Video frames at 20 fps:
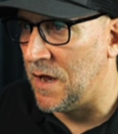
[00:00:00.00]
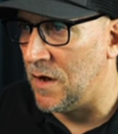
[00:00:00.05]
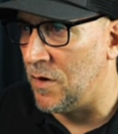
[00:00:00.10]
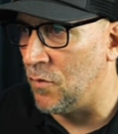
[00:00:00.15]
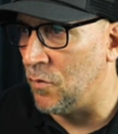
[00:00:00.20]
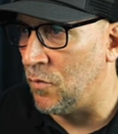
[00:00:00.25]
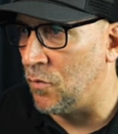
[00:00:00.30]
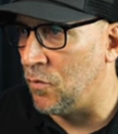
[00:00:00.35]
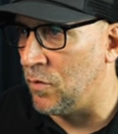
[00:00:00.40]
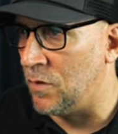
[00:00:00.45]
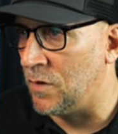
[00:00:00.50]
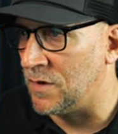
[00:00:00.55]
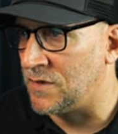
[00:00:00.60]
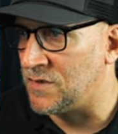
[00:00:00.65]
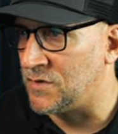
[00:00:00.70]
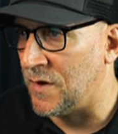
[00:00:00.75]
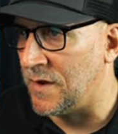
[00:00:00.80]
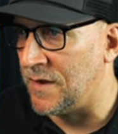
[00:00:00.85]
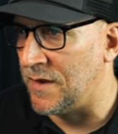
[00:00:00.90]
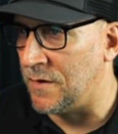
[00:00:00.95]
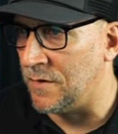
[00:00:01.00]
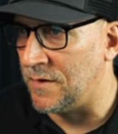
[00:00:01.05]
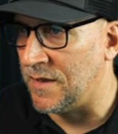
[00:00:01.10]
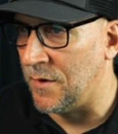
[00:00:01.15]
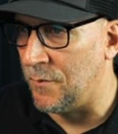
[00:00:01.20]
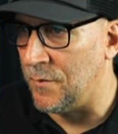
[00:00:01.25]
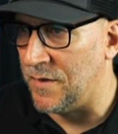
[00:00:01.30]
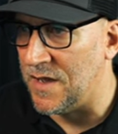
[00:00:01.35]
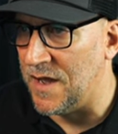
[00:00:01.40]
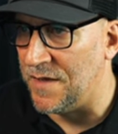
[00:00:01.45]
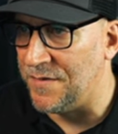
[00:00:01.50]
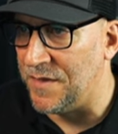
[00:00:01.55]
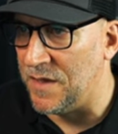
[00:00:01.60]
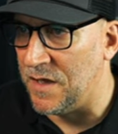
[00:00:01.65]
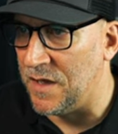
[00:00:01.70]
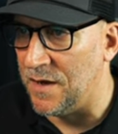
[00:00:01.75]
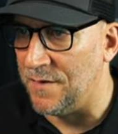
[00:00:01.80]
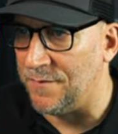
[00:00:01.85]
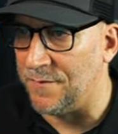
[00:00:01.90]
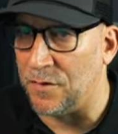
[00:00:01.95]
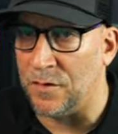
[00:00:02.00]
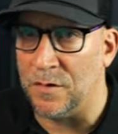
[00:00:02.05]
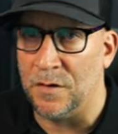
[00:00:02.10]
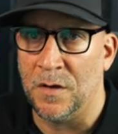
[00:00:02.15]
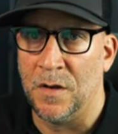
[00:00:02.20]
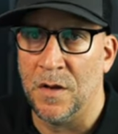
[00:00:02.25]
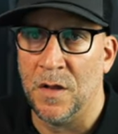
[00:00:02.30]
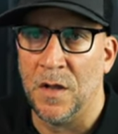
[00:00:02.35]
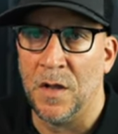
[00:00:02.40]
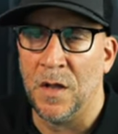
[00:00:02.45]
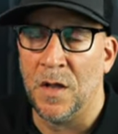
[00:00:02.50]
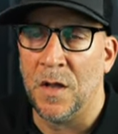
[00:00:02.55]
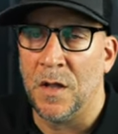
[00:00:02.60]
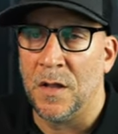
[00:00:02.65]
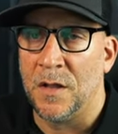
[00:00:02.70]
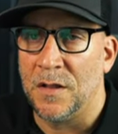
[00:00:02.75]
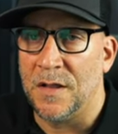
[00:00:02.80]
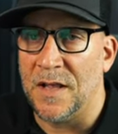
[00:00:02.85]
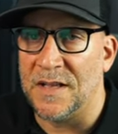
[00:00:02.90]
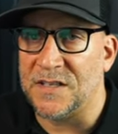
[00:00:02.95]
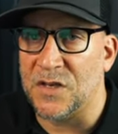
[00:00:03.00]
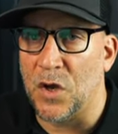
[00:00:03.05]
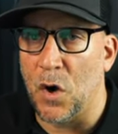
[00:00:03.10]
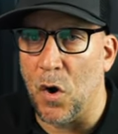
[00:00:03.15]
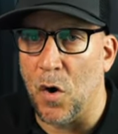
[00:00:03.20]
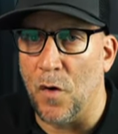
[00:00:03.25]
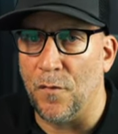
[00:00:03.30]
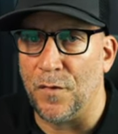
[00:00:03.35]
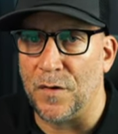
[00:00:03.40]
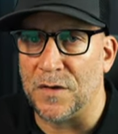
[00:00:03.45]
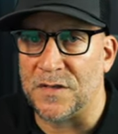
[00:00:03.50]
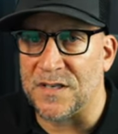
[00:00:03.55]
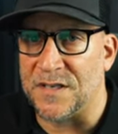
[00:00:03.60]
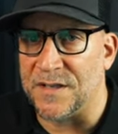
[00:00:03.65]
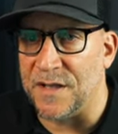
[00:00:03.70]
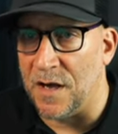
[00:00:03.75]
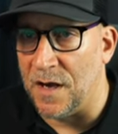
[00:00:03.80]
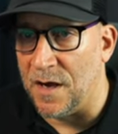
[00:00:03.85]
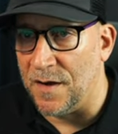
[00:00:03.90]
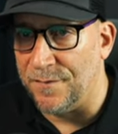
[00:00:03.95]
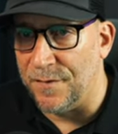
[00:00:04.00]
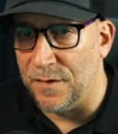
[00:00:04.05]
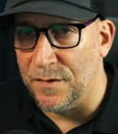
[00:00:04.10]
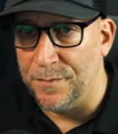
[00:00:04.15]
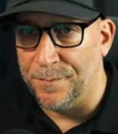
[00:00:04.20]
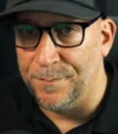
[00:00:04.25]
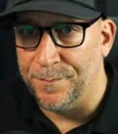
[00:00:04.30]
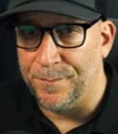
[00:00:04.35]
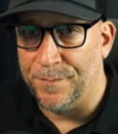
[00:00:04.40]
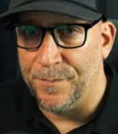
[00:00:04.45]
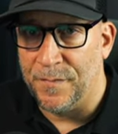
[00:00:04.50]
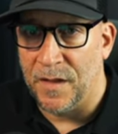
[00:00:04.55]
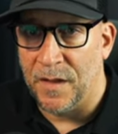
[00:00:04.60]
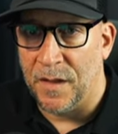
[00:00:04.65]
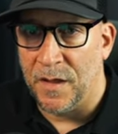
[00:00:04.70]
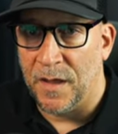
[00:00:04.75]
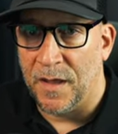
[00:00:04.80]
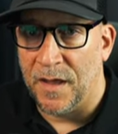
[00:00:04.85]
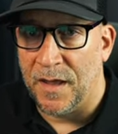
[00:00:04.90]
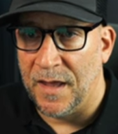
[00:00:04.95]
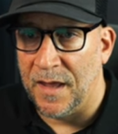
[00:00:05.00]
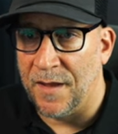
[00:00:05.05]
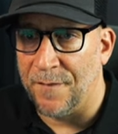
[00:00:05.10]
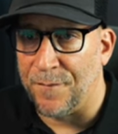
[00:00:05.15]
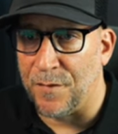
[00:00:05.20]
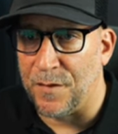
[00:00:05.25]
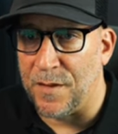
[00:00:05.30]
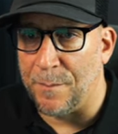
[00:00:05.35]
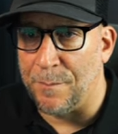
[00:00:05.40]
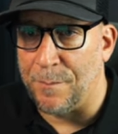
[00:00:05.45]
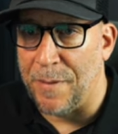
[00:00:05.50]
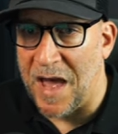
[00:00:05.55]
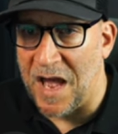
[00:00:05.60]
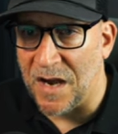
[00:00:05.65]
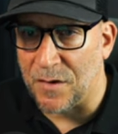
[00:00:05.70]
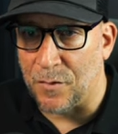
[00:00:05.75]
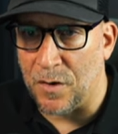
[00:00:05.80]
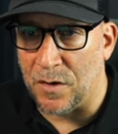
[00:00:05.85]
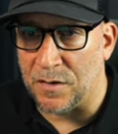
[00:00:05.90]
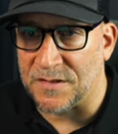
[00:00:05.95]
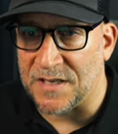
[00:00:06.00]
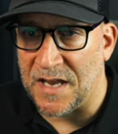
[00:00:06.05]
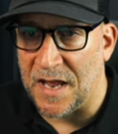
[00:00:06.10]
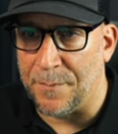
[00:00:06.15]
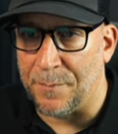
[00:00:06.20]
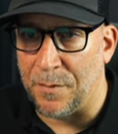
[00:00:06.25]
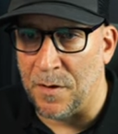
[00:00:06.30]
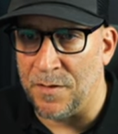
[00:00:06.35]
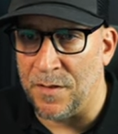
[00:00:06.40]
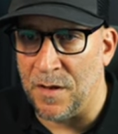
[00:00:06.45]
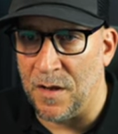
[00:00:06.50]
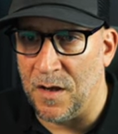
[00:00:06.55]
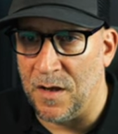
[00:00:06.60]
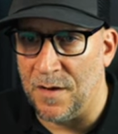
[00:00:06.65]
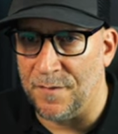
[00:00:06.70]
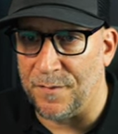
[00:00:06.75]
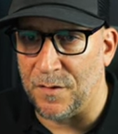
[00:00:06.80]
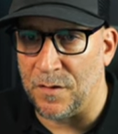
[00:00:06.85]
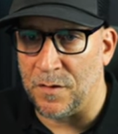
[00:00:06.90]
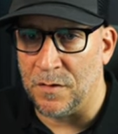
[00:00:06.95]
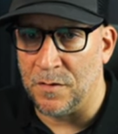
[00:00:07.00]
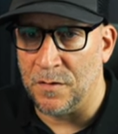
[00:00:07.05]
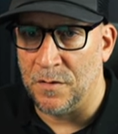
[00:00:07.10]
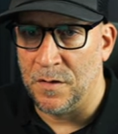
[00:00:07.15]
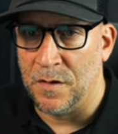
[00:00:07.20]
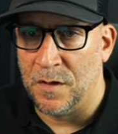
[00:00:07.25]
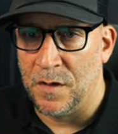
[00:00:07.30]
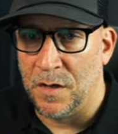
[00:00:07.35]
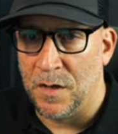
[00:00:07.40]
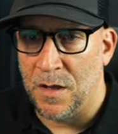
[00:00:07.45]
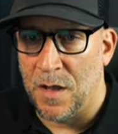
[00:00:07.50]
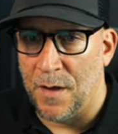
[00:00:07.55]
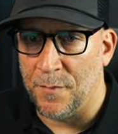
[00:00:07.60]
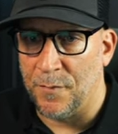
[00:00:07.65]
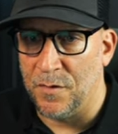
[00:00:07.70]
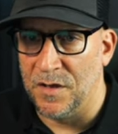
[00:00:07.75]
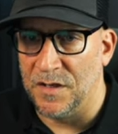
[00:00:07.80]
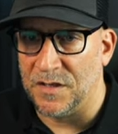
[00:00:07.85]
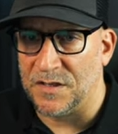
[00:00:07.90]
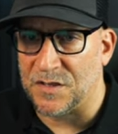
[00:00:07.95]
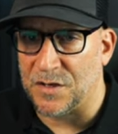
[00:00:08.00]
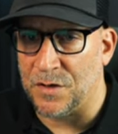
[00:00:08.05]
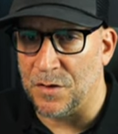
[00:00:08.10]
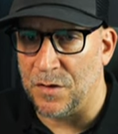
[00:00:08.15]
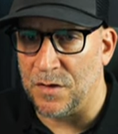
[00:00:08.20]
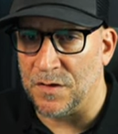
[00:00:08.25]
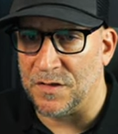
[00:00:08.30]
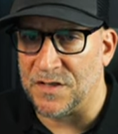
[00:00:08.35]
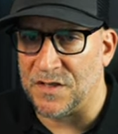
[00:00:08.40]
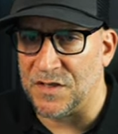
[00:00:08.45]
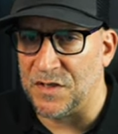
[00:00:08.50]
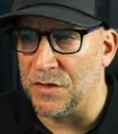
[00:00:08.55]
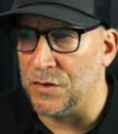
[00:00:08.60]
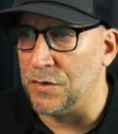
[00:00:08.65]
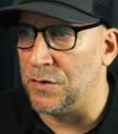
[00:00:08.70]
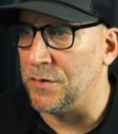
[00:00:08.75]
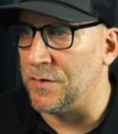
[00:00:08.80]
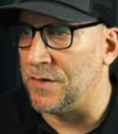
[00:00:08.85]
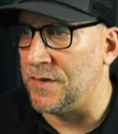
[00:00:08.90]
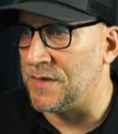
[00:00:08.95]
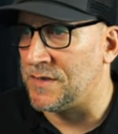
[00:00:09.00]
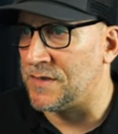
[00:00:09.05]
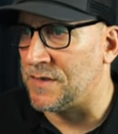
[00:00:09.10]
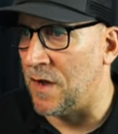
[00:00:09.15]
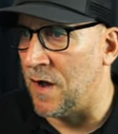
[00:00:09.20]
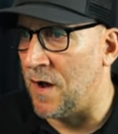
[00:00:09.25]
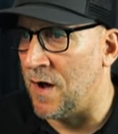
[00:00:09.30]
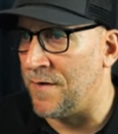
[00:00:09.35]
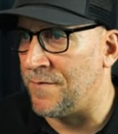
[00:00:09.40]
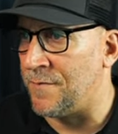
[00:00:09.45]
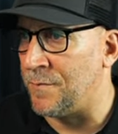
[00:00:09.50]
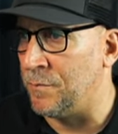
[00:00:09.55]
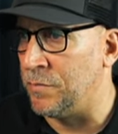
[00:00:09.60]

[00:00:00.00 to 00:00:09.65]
how it works right here. Okay, we got the hover. Let's go over to the hover. And for the background type on the hover, I'm gonna turn to this off